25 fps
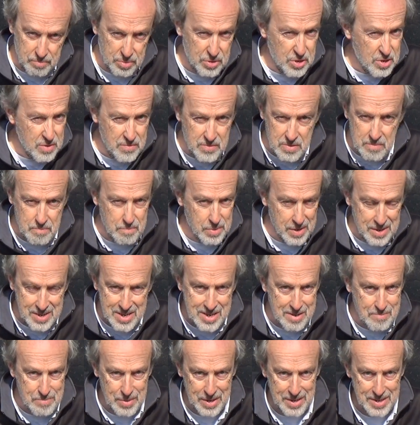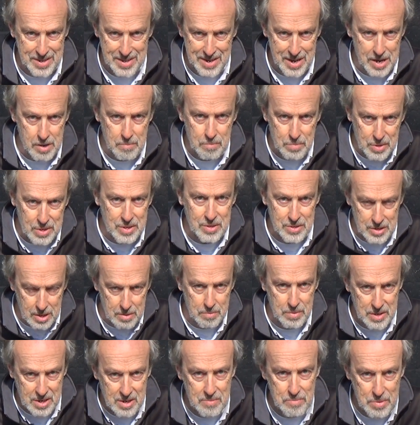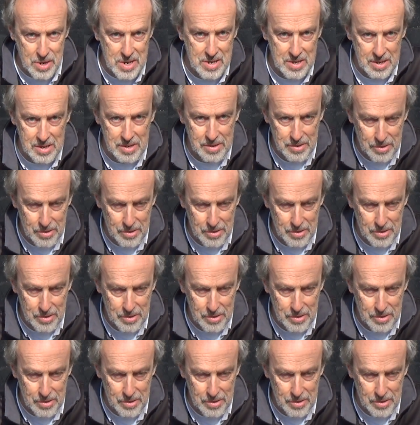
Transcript: proven bike by then because it had been competing a